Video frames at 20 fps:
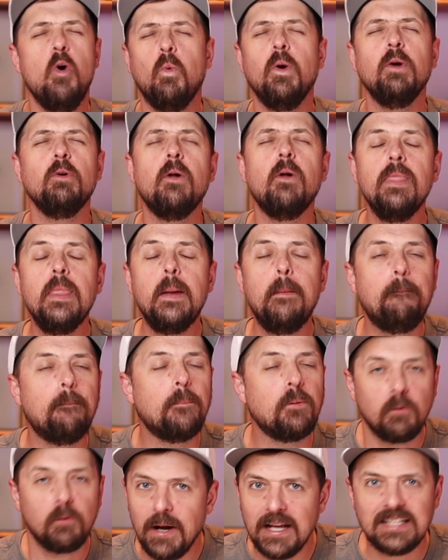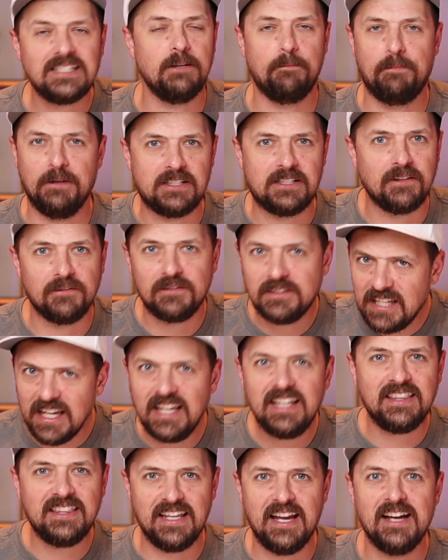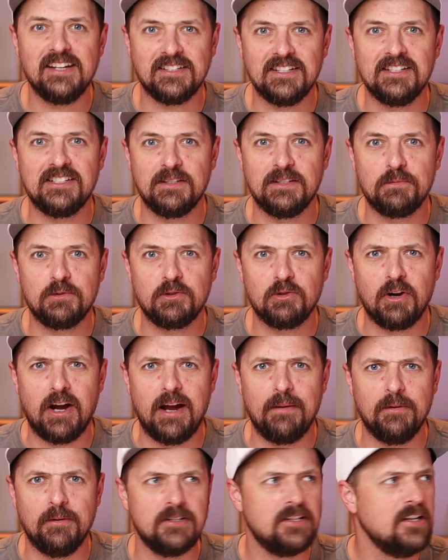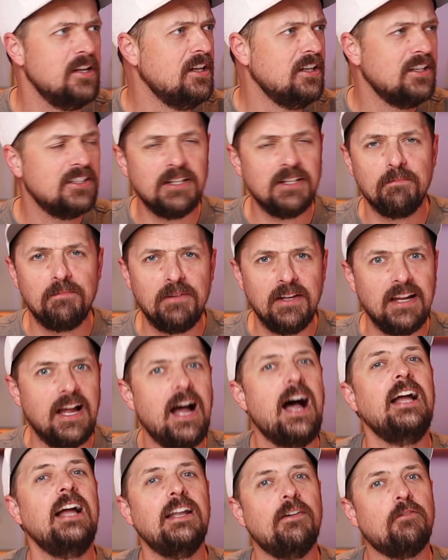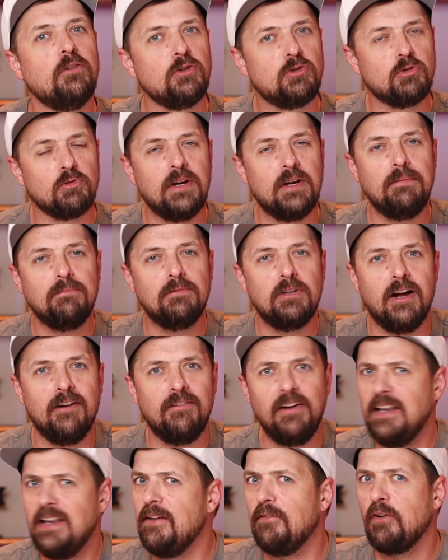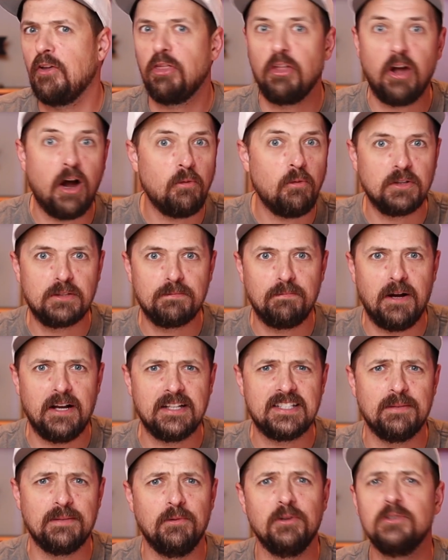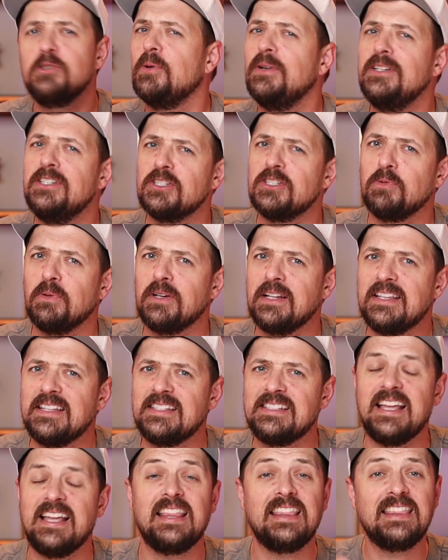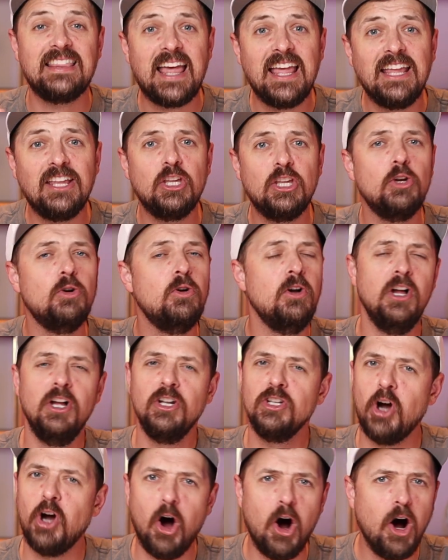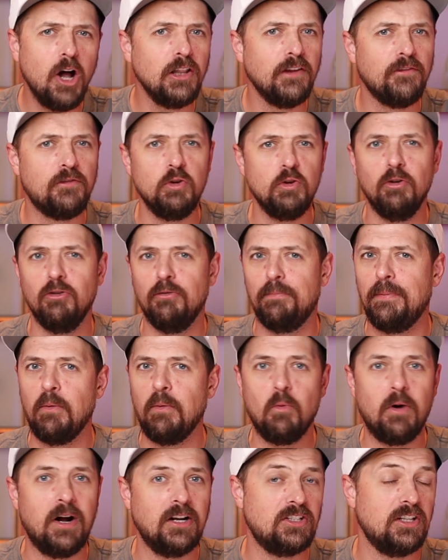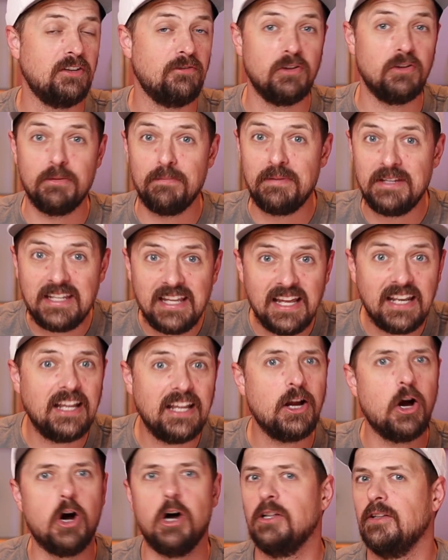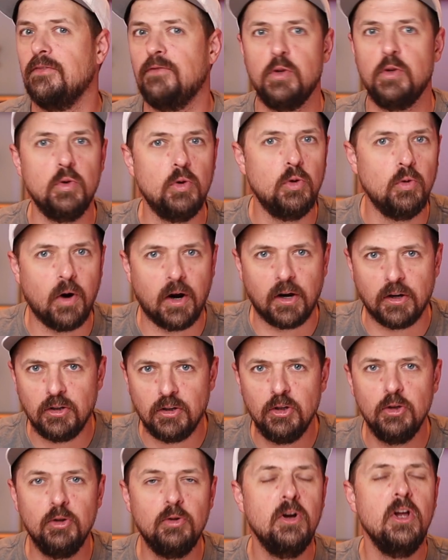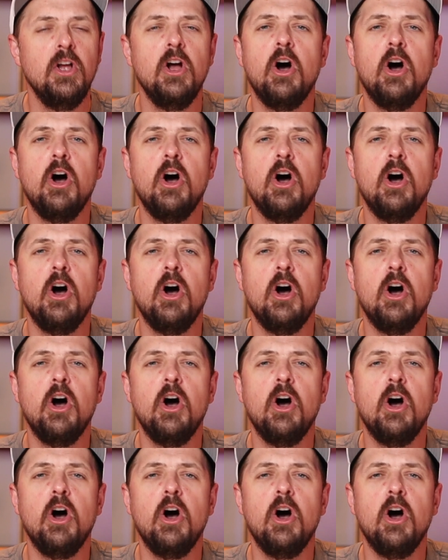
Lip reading: We're on the precipice of 10,000 subscribers, something I never dreamed of, I never thought was possible. So I just wanted to say thank you to all of you who have been watching from the beginning, all of you who are new,